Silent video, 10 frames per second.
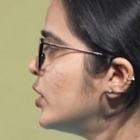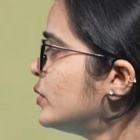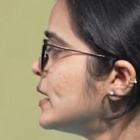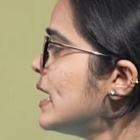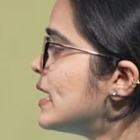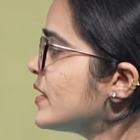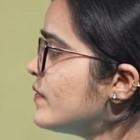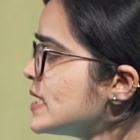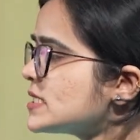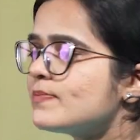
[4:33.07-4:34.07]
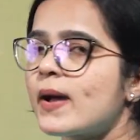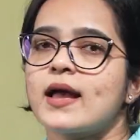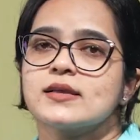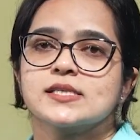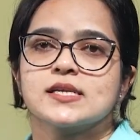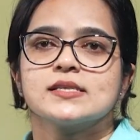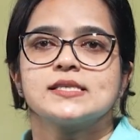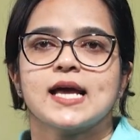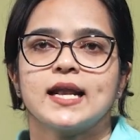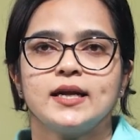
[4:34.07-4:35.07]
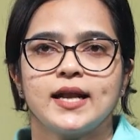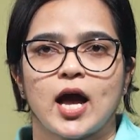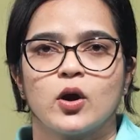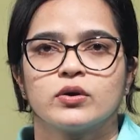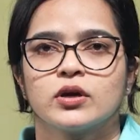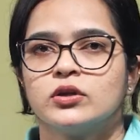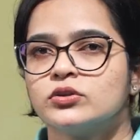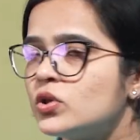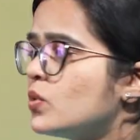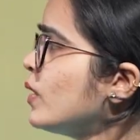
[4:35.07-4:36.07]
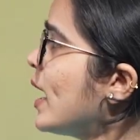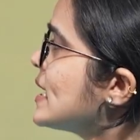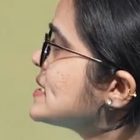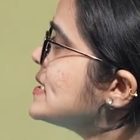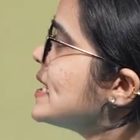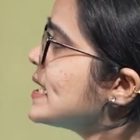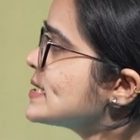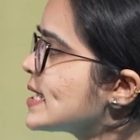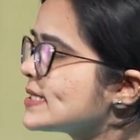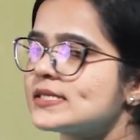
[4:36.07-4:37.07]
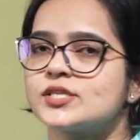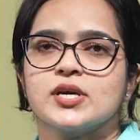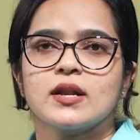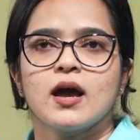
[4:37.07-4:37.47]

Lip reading: to the reverse biased zener diode through a series resistor